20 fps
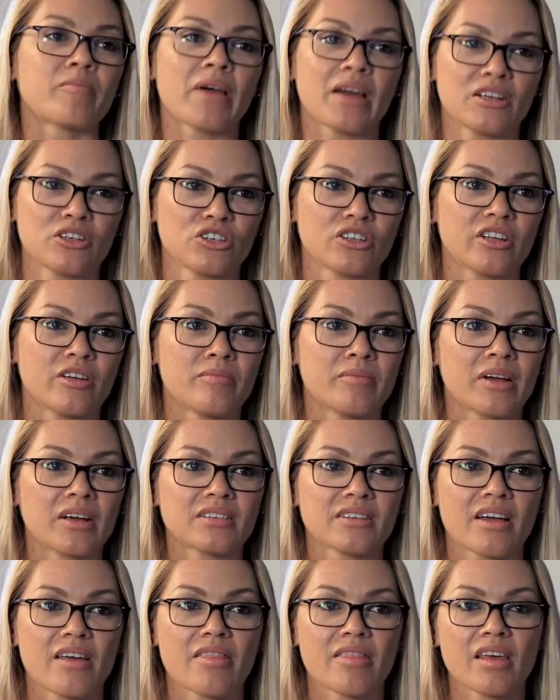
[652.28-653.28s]
pendulum, because
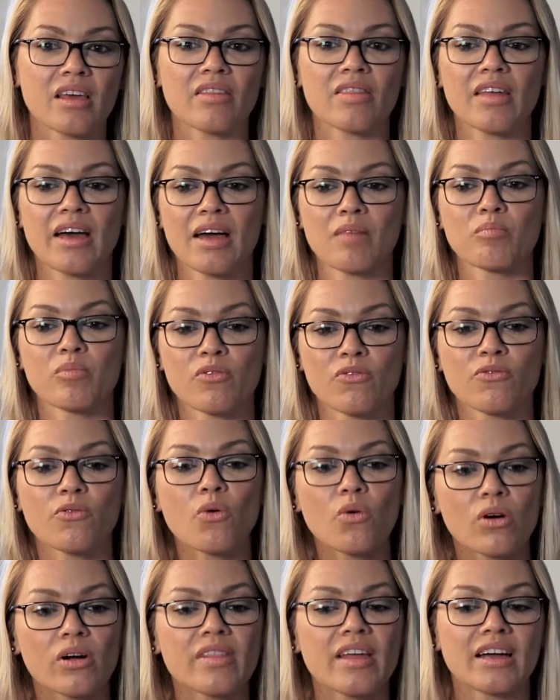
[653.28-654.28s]
I think that
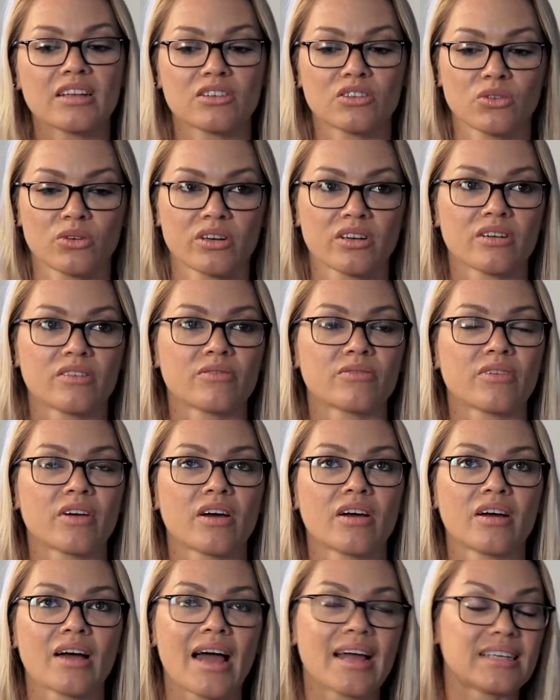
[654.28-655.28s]
before that sort of
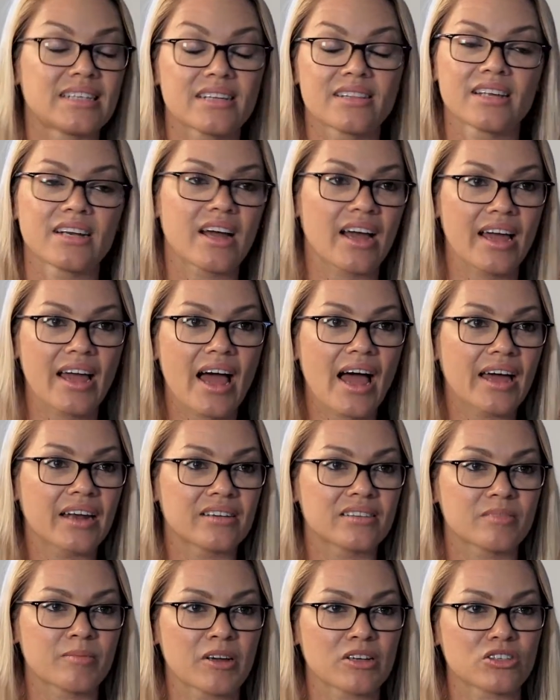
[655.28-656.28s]
idea that I had,
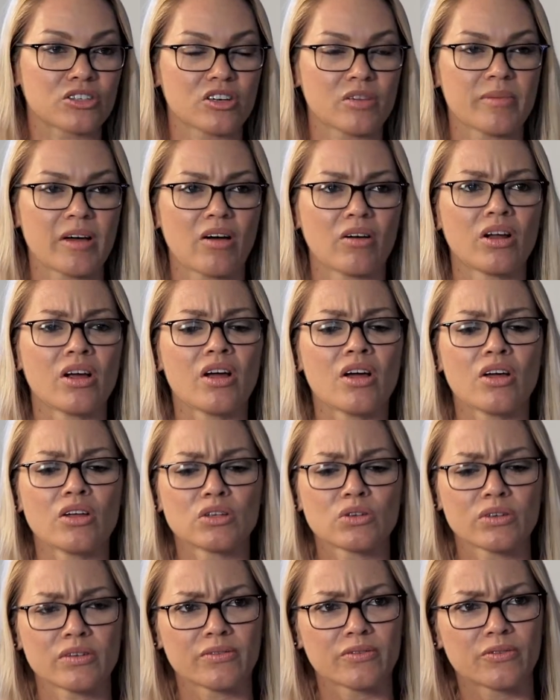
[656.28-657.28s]
especially about
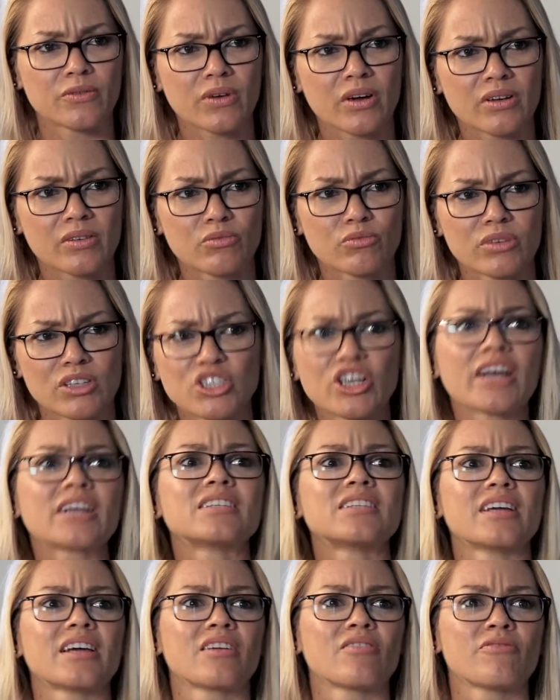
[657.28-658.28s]
sort of
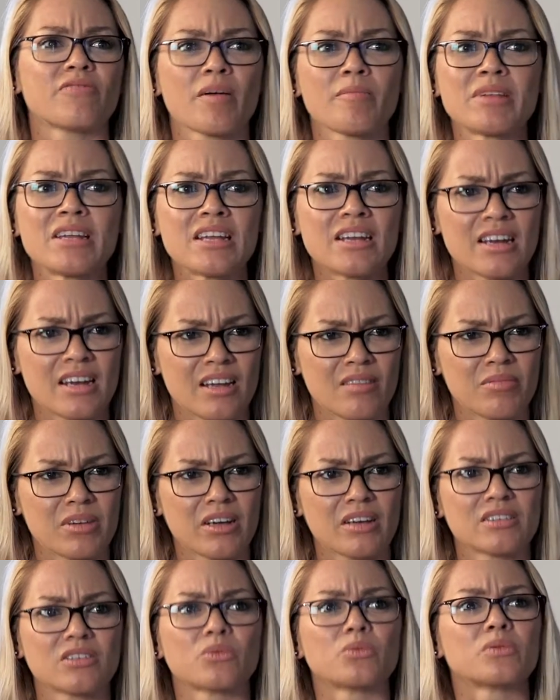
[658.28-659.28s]
rejecting femininity
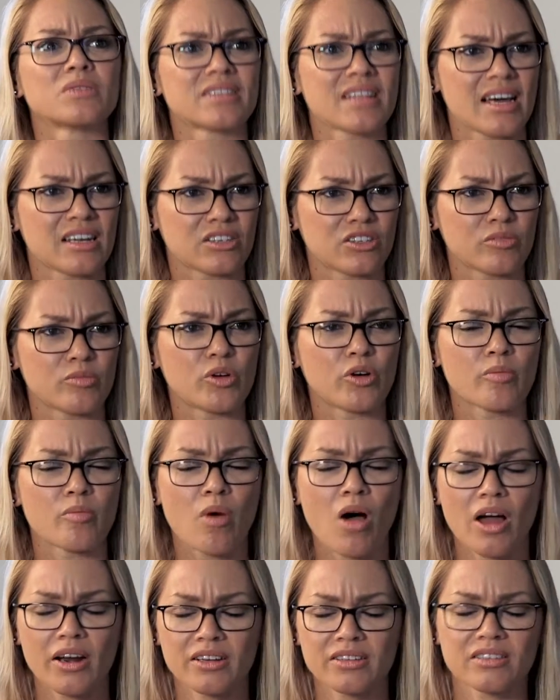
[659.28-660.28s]
because it was that demure,
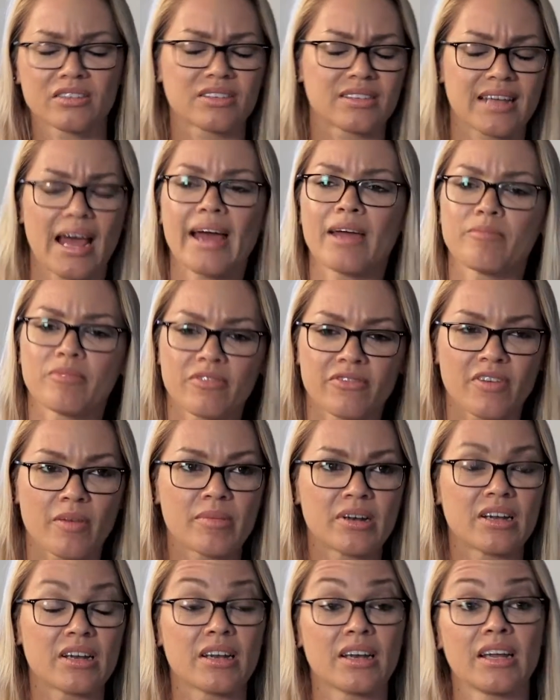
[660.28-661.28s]
modest type of
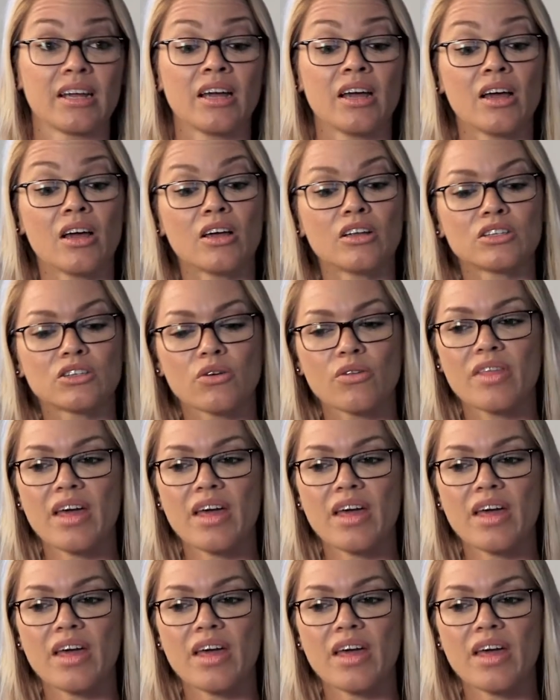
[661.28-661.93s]
femininity. So